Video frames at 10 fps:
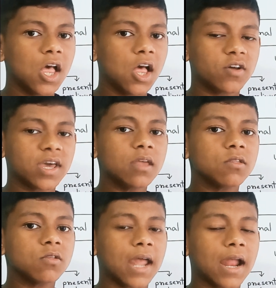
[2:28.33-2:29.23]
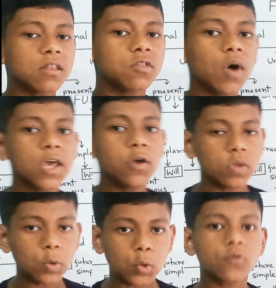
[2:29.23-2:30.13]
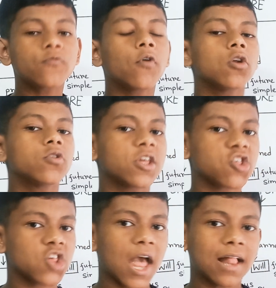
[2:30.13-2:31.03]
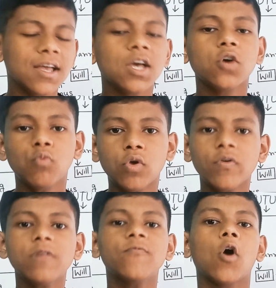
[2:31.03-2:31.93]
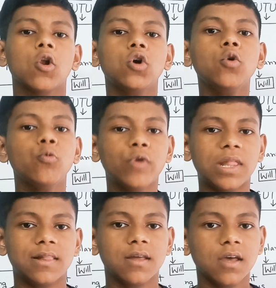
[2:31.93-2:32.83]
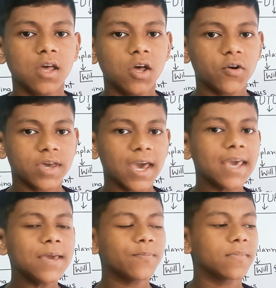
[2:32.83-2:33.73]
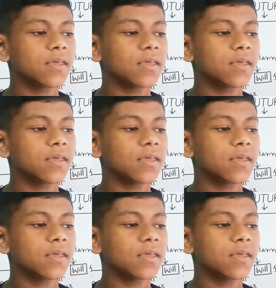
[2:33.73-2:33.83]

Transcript: Okay, so that's why we won't follow the shall. We will follow will. Okay.